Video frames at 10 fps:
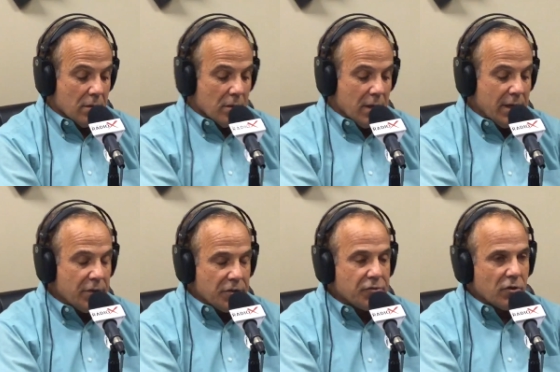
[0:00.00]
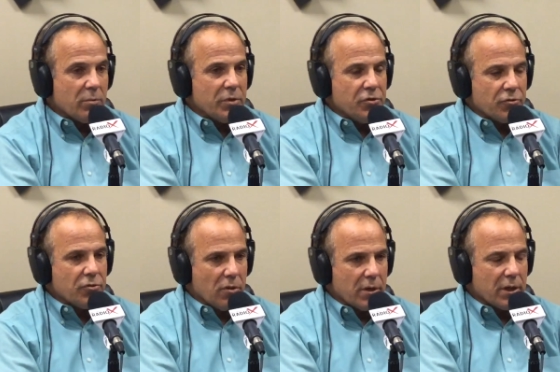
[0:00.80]
how do you determine your
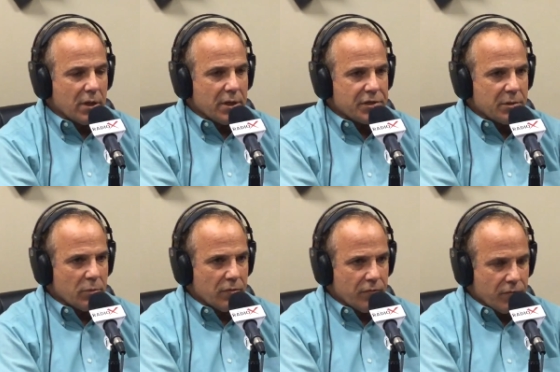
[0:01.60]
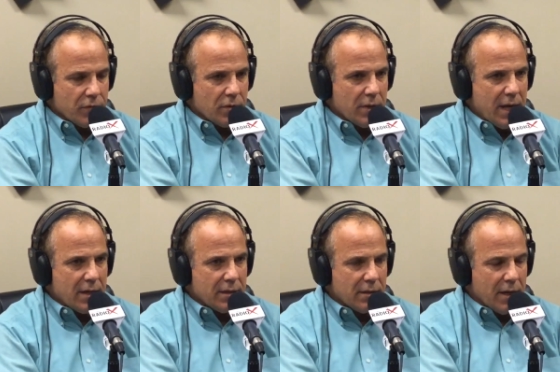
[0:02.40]
target customer? And, how
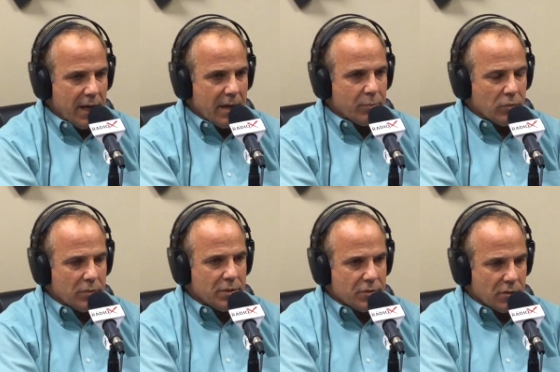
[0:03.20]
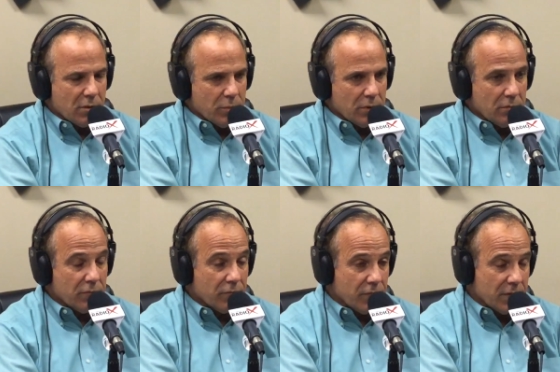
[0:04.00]
did Apple determine,
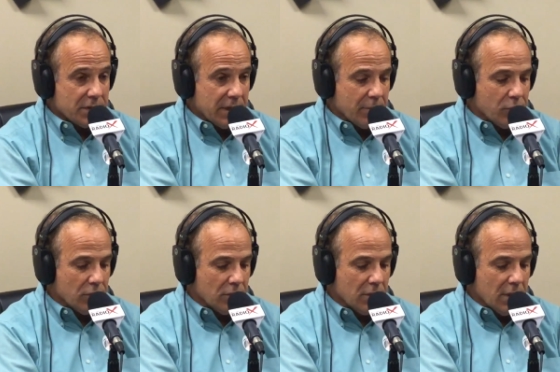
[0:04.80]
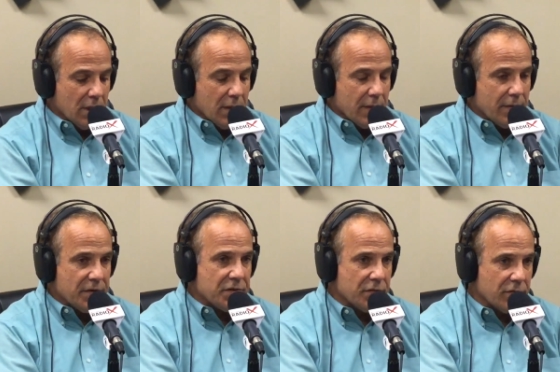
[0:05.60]
for example, that
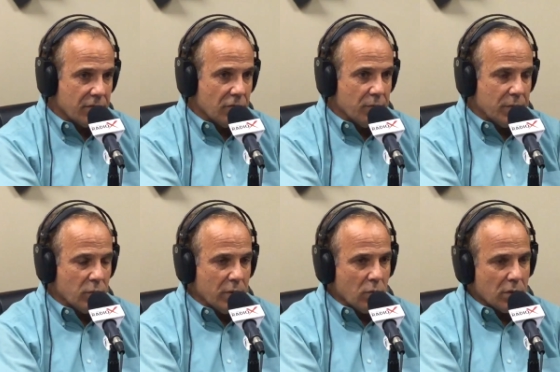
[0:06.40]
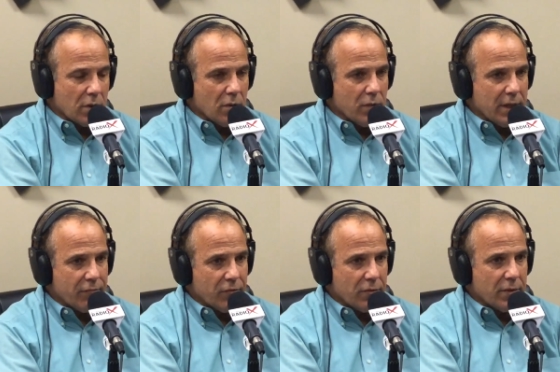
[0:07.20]
this is the group that we want to go
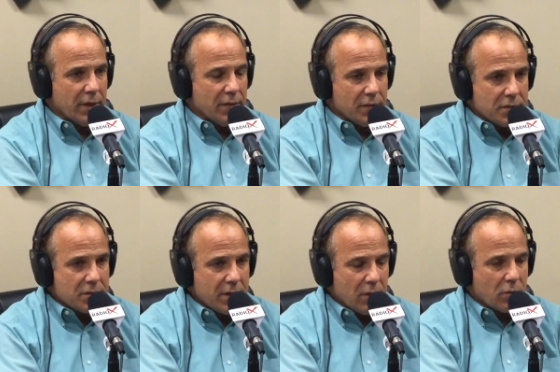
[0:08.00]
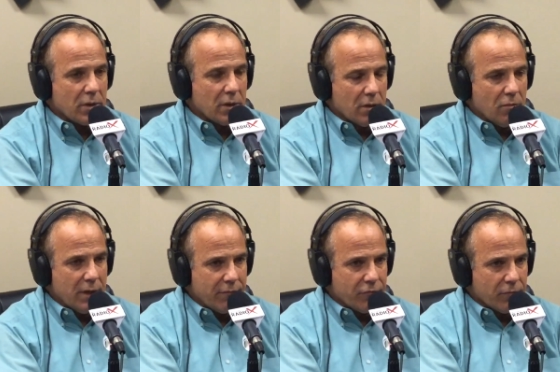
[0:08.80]
after and this is how we're going to go
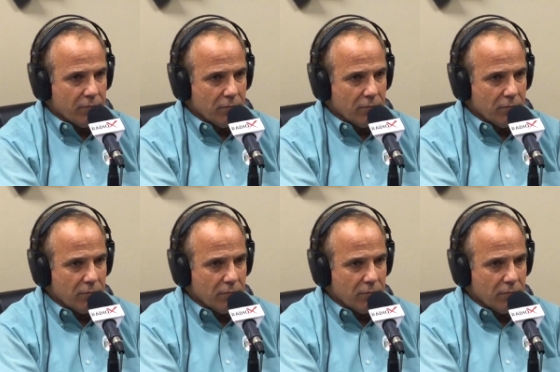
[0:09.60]
after them?